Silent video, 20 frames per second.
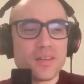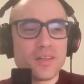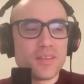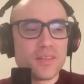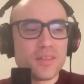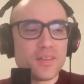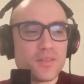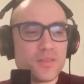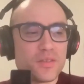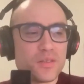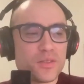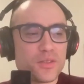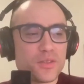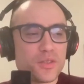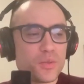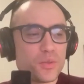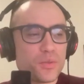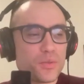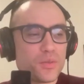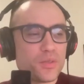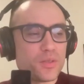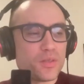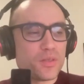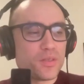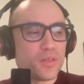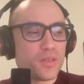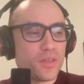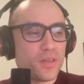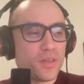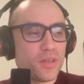introduce
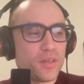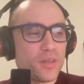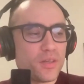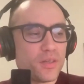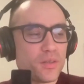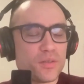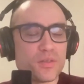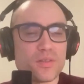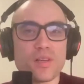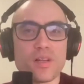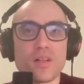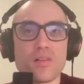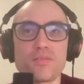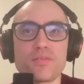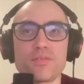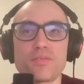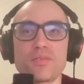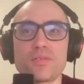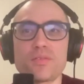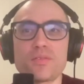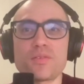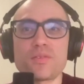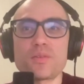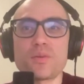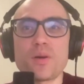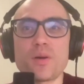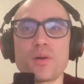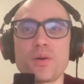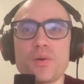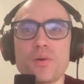yourself to
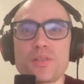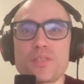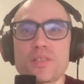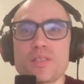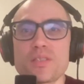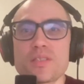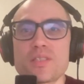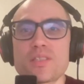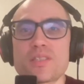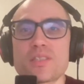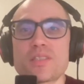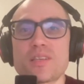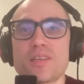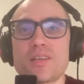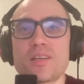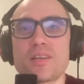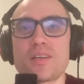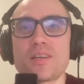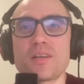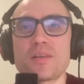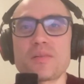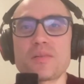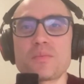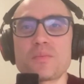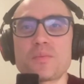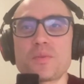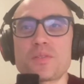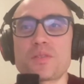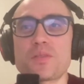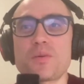our audience.
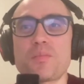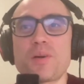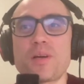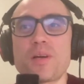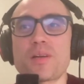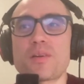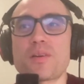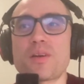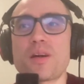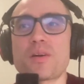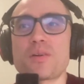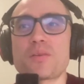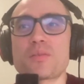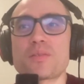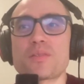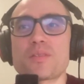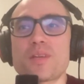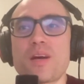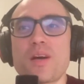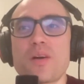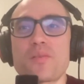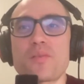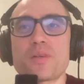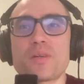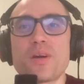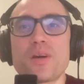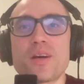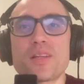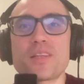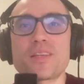What's your background? How you
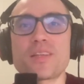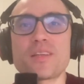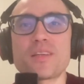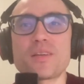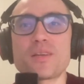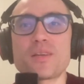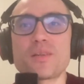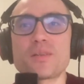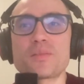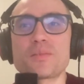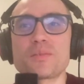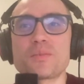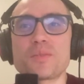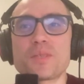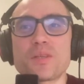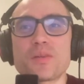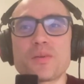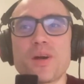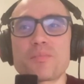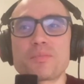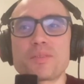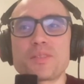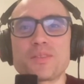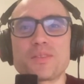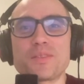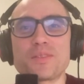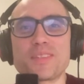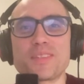got here? What are you up to?